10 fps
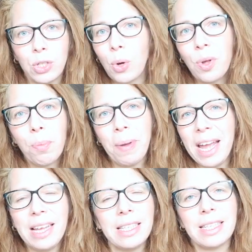So with
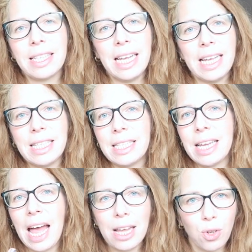paints,
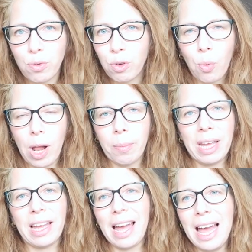it's as
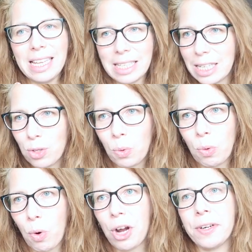overwhelming as it is
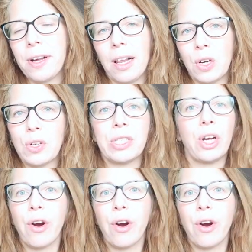with watercolors.